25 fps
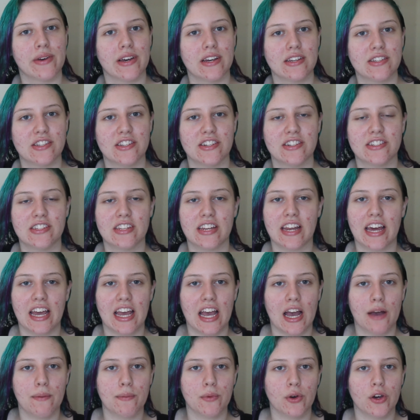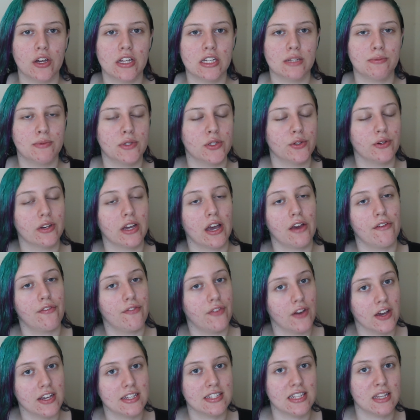So today I'm going to be doing a
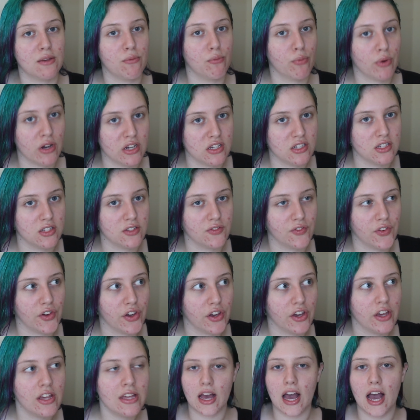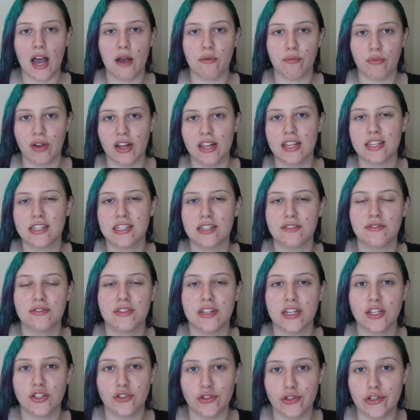first impressions for you. I'm
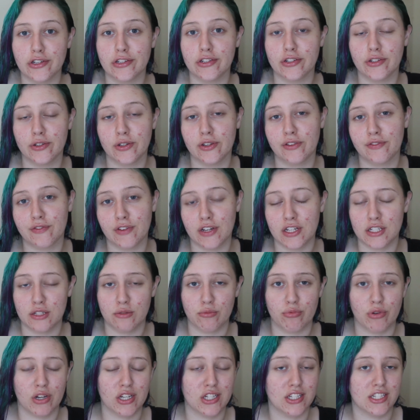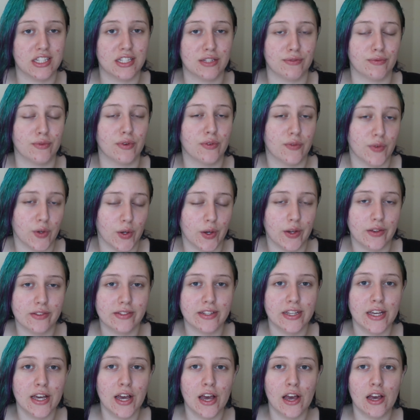relatively new to doing first impressions and reviews,
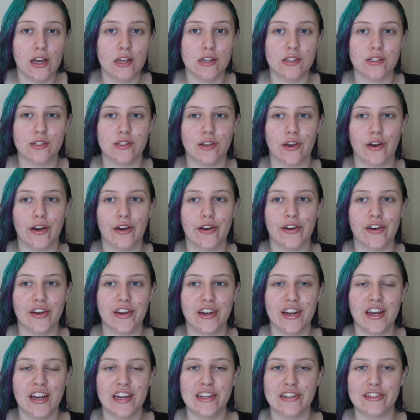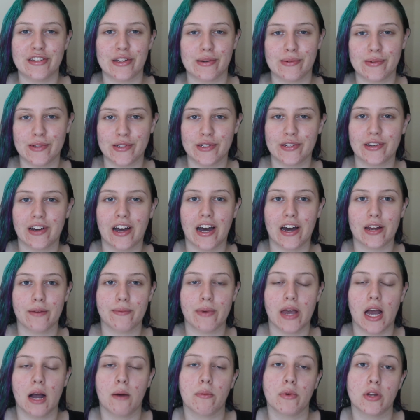so don't be too hard on
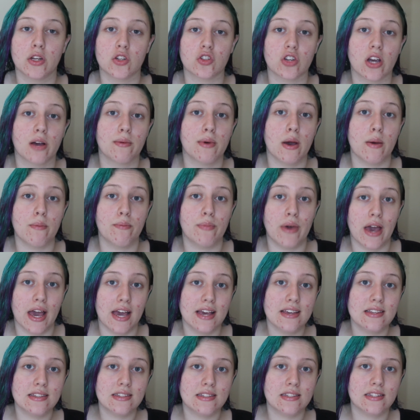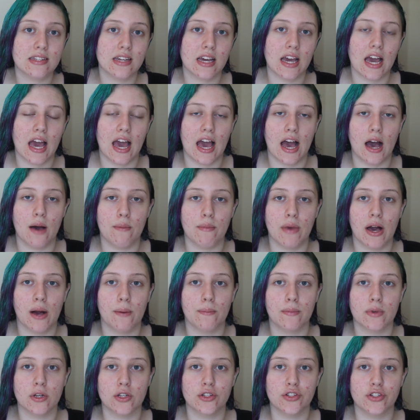me. I'm going to try my best.
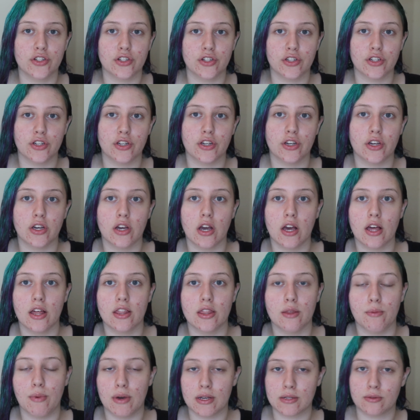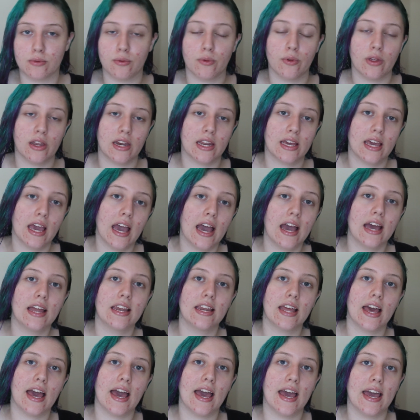I'm going to do the best with what I can
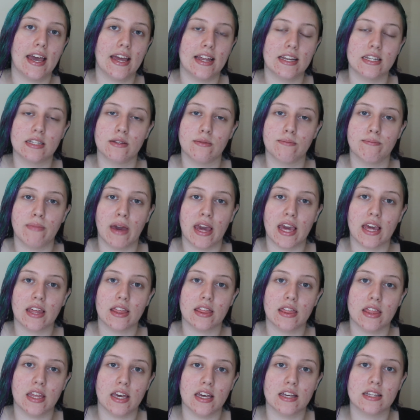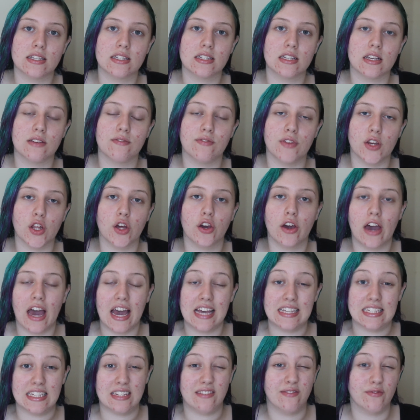and make this video
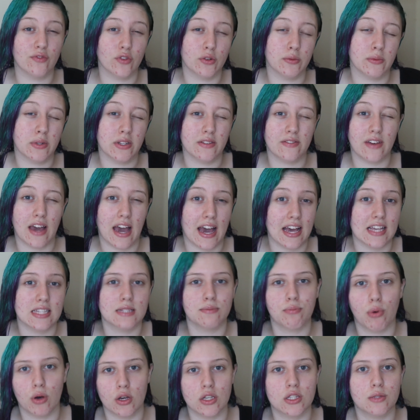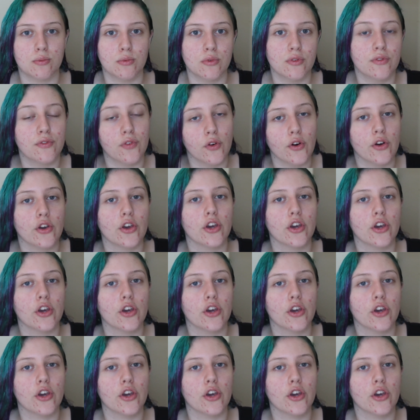as informative as possible for